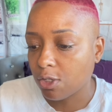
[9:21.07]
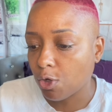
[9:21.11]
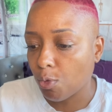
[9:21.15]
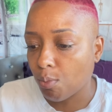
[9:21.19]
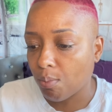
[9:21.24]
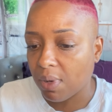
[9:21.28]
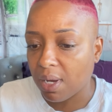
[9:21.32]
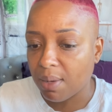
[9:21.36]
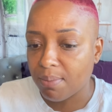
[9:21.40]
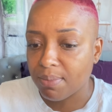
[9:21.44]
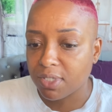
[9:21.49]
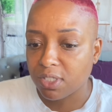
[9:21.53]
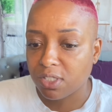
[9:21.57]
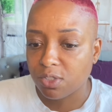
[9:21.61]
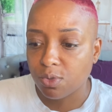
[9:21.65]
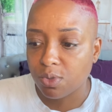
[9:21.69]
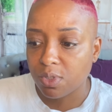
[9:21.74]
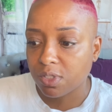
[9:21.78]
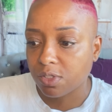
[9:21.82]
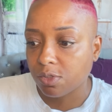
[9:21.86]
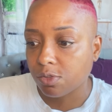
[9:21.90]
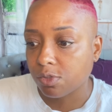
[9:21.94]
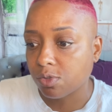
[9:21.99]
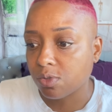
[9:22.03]
your mama,
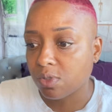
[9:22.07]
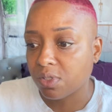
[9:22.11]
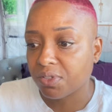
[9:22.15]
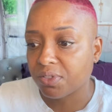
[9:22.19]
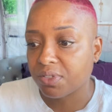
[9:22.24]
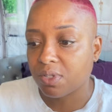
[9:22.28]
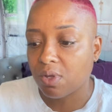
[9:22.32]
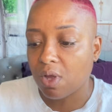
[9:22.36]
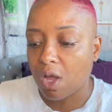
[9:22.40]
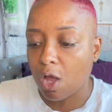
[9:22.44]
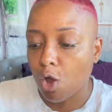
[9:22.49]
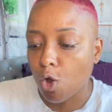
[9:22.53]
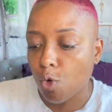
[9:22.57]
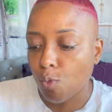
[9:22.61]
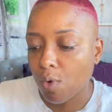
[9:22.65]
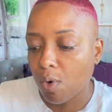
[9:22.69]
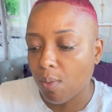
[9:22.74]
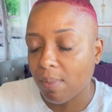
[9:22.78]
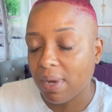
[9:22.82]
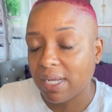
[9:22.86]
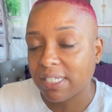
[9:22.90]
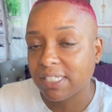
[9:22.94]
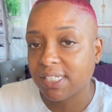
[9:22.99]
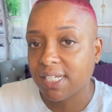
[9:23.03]
so-and-so, so-and-so, so I don't
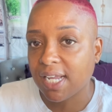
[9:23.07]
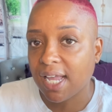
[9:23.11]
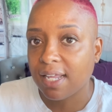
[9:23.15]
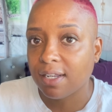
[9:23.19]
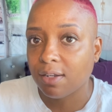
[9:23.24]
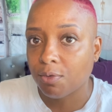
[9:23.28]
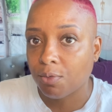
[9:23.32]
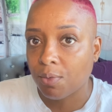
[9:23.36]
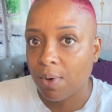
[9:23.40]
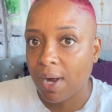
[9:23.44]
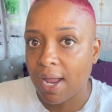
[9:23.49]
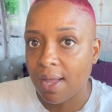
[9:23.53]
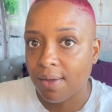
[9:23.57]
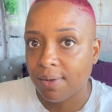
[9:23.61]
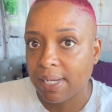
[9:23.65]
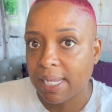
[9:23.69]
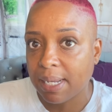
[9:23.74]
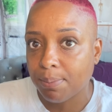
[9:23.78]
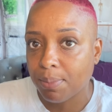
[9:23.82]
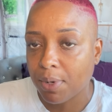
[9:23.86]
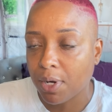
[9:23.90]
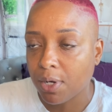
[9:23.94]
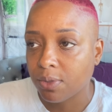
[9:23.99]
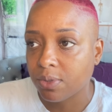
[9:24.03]
want my child around
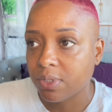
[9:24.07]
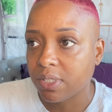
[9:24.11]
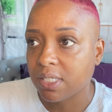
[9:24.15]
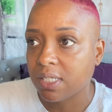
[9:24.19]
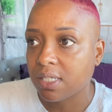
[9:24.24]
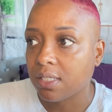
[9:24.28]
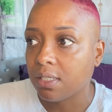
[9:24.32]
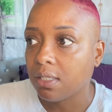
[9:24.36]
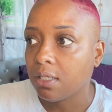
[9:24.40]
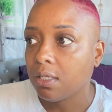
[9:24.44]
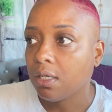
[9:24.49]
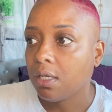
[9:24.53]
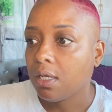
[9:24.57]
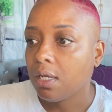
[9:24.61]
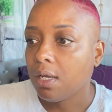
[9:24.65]
that person.